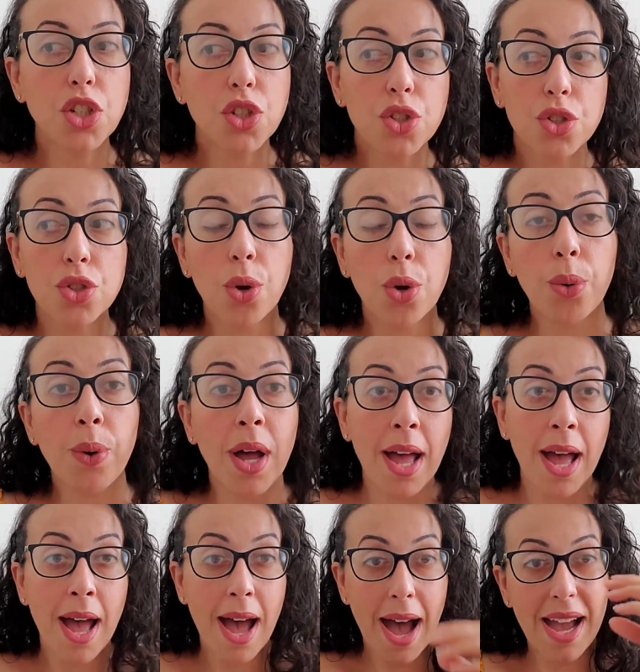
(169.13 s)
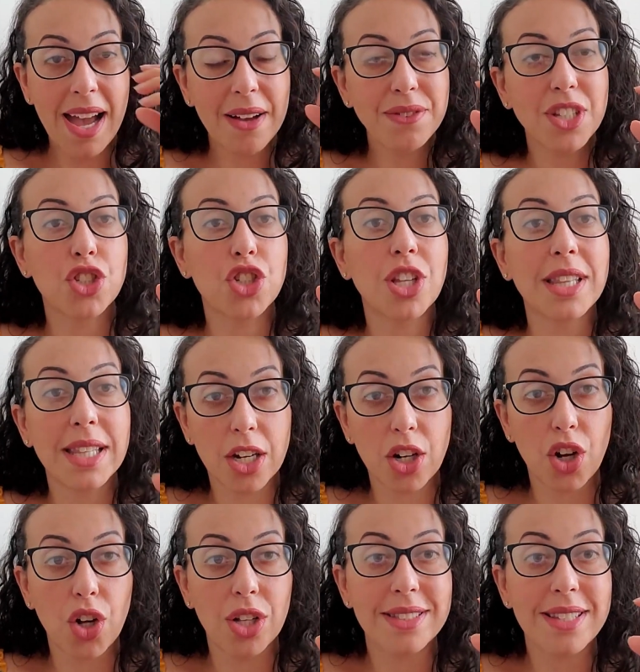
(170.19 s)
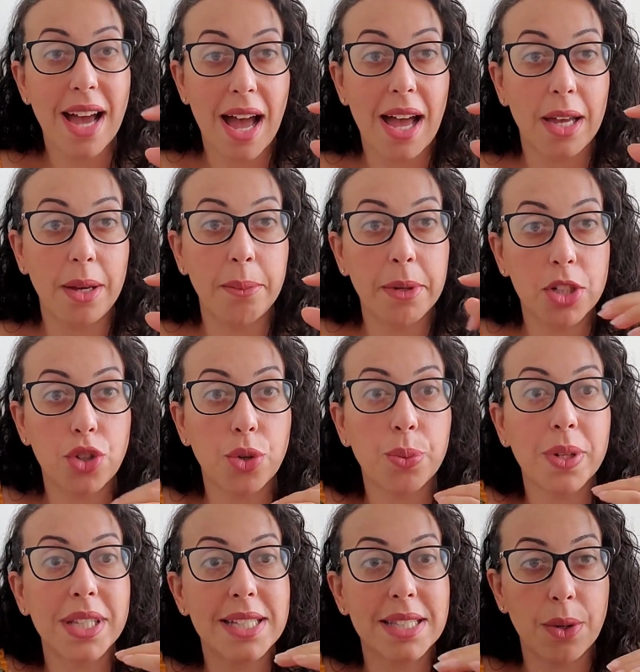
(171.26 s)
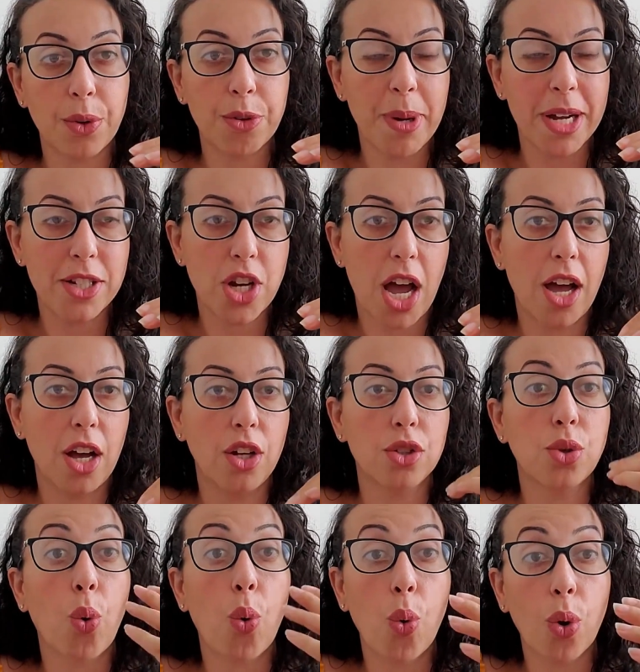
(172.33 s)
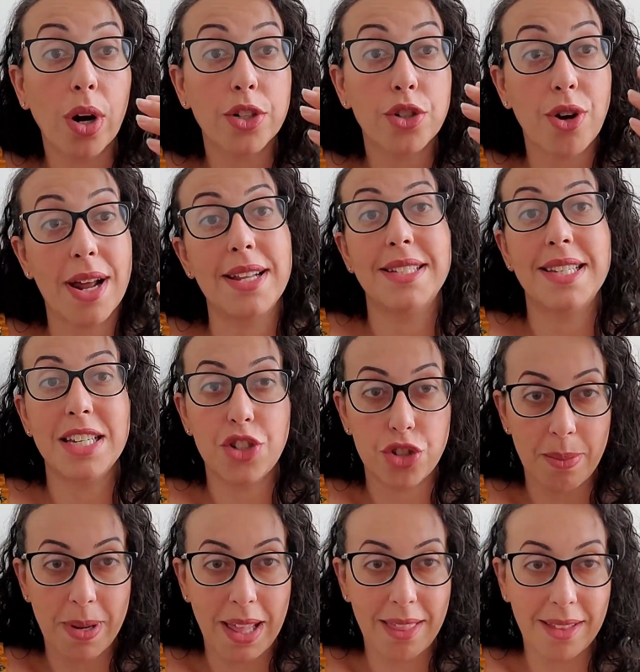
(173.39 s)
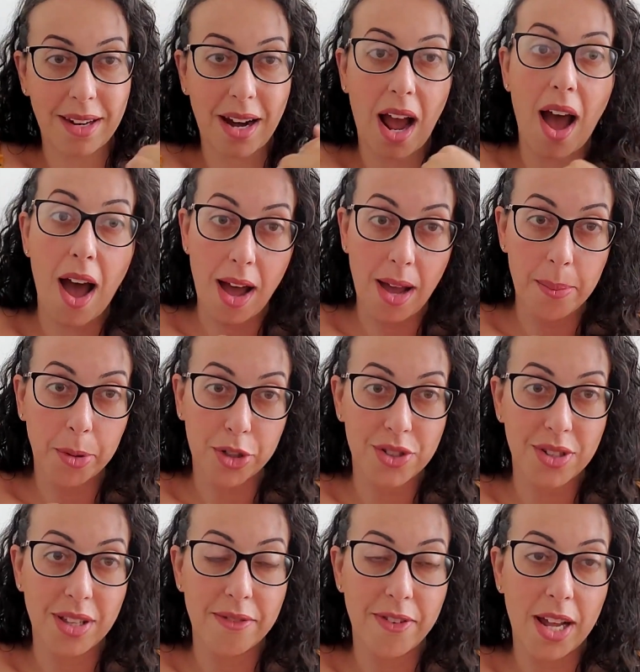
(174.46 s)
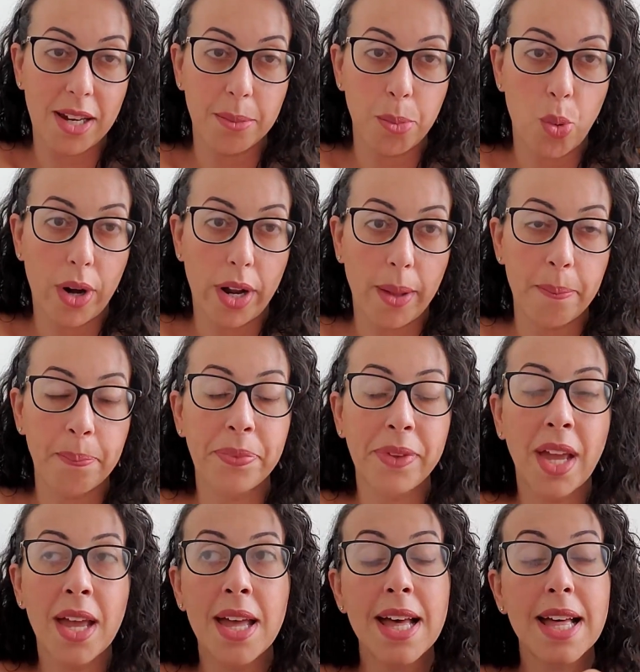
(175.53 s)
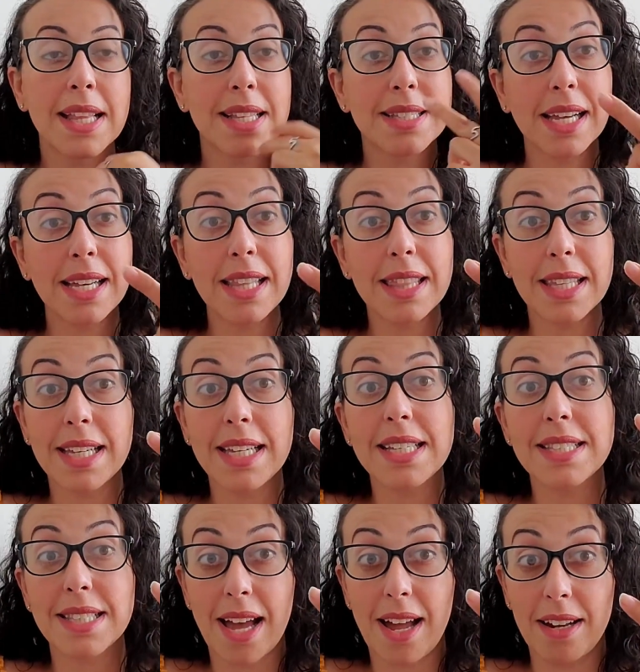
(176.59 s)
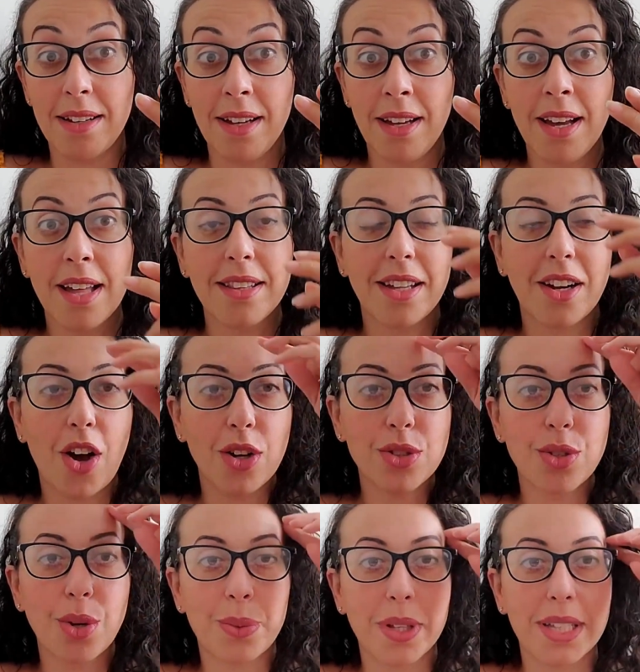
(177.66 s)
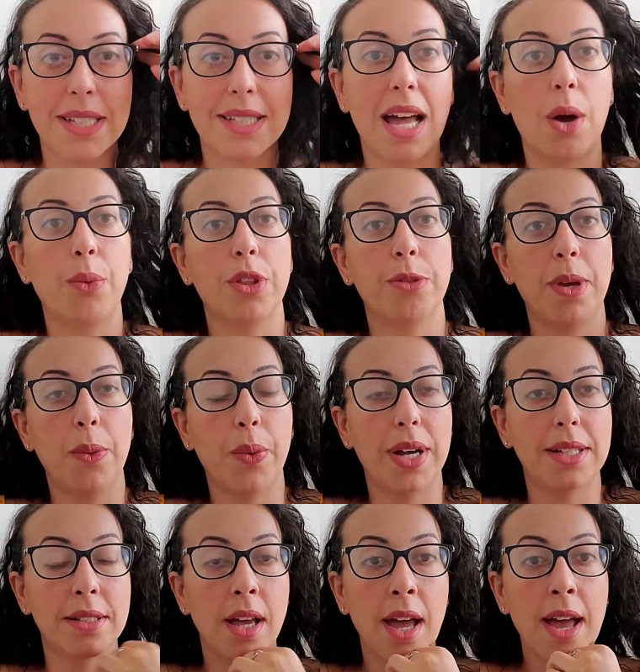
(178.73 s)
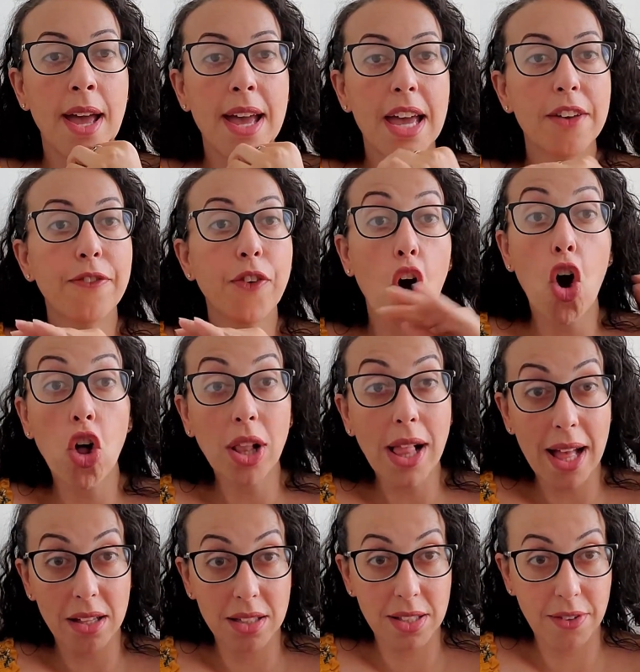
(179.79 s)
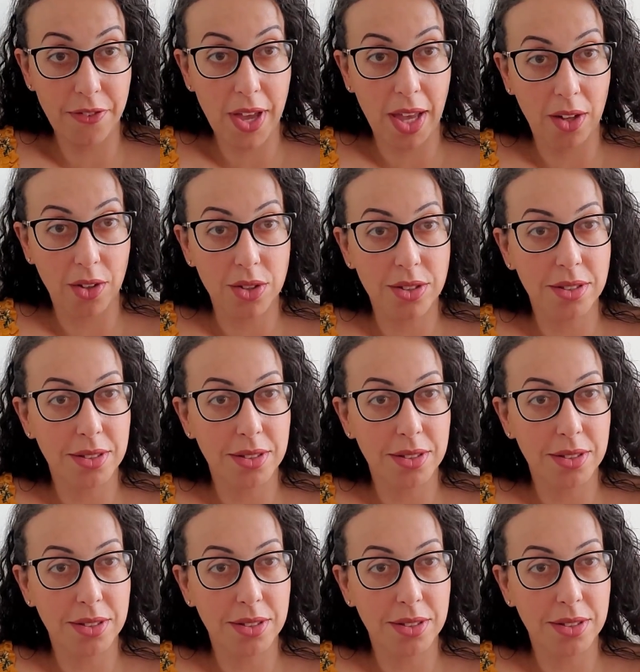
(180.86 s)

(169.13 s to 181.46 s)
So I have such little time to really sit with my child or try to teach them anything that I personally find important. The second thing he said that also really sat with me was, if all else fails,